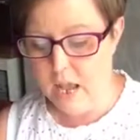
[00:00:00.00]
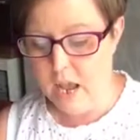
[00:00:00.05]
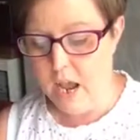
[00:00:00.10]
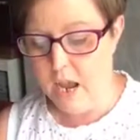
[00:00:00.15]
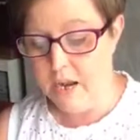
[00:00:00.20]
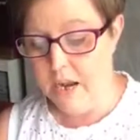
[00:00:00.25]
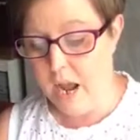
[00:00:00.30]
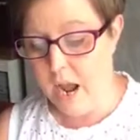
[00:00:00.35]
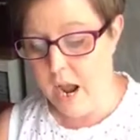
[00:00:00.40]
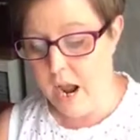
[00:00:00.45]

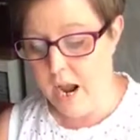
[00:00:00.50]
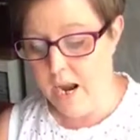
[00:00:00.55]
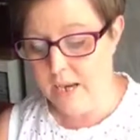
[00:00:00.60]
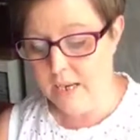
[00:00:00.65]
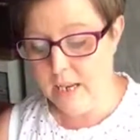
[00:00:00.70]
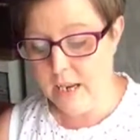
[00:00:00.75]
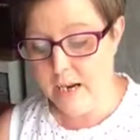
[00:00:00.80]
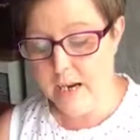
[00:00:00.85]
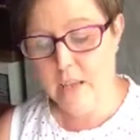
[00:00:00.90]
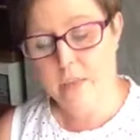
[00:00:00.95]
and
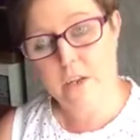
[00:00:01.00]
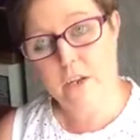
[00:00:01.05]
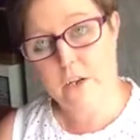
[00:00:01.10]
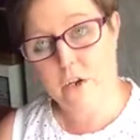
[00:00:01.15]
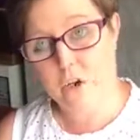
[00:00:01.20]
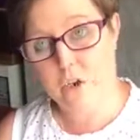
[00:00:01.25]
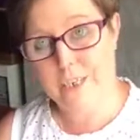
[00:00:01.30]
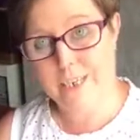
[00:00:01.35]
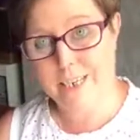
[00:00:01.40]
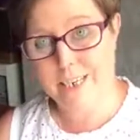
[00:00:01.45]
highlight the
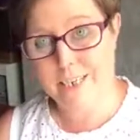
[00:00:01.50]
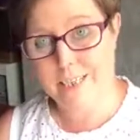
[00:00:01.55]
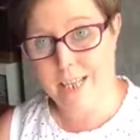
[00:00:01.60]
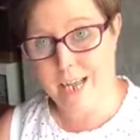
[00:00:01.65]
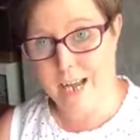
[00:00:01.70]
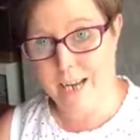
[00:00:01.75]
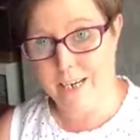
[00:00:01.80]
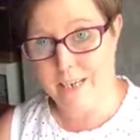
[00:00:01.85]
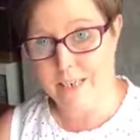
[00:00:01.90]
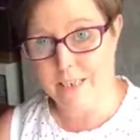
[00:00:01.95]
cutting
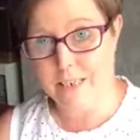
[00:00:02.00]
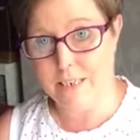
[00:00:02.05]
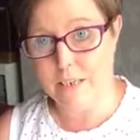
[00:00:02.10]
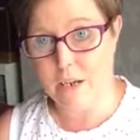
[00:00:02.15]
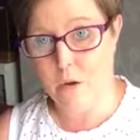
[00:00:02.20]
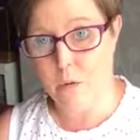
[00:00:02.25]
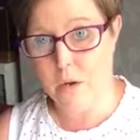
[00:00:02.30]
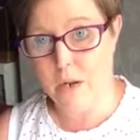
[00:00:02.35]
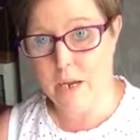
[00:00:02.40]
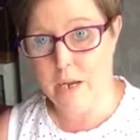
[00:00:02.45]
lines,
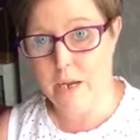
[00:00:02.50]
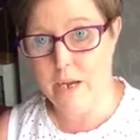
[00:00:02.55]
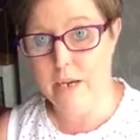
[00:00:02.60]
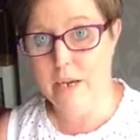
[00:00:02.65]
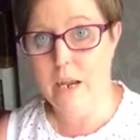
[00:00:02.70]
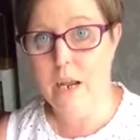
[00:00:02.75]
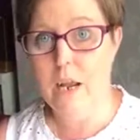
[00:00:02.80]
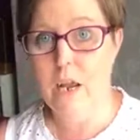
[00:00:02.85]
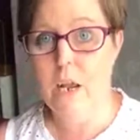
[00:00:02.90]
okay?